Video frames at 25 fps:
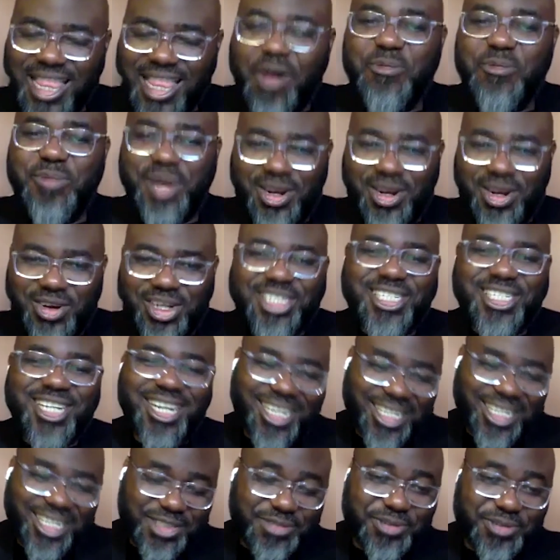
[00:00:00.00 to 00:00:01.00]
that would be a great
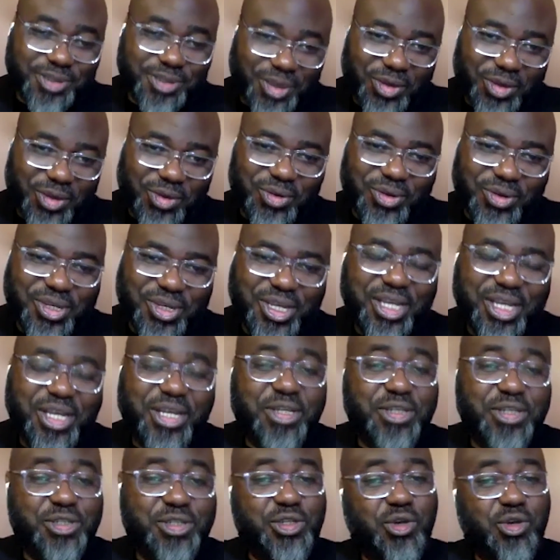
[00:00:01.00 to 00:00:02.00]
challenge for you.
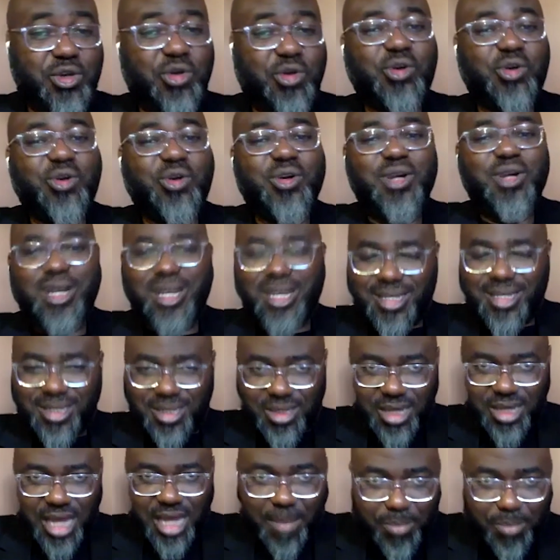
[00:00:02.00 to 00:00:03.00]
So
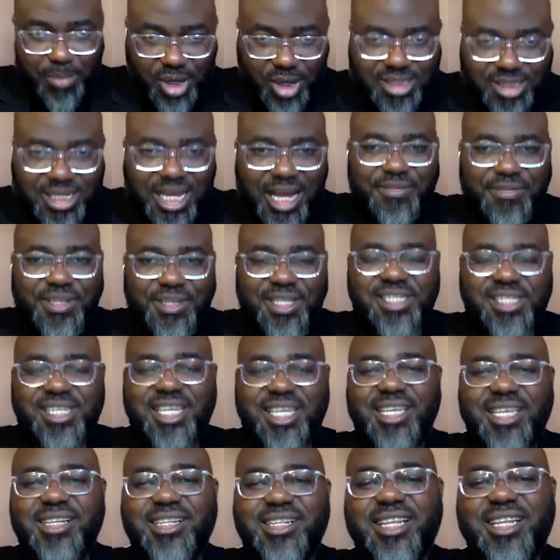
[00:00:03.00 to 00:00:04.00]
you have, must have the
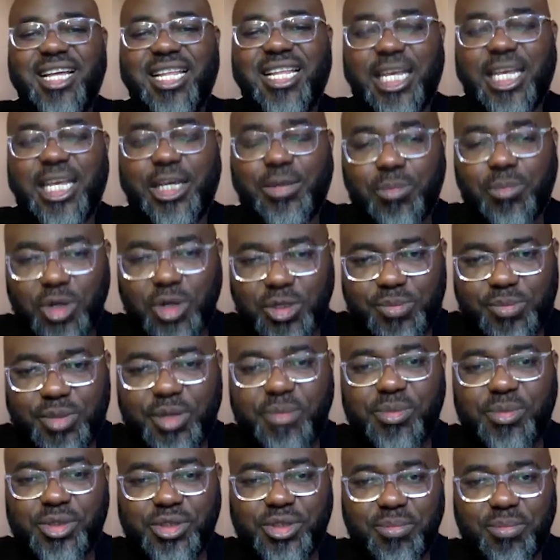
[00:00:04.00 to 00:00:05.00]
skill and then you must
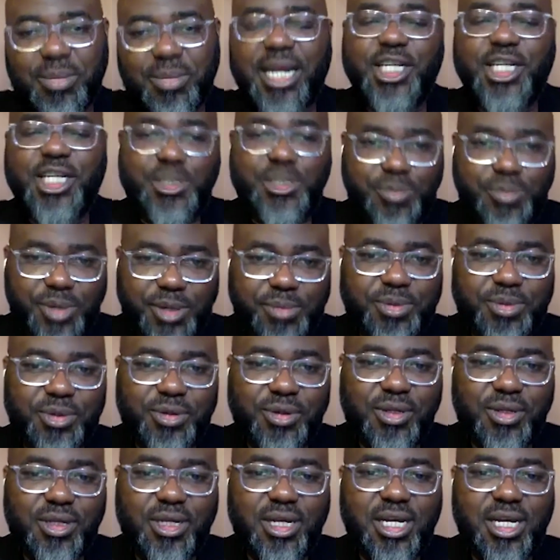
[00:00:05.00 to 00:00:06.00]
be able to manage
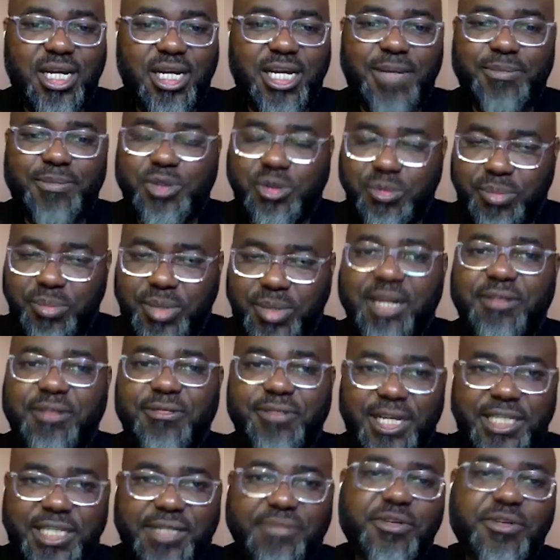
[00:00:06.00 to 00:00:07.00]
people um, to be an
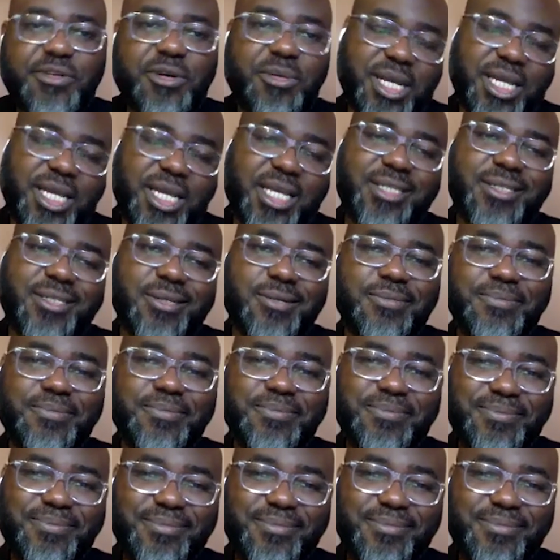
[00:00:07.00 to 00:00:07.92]
effective communicator.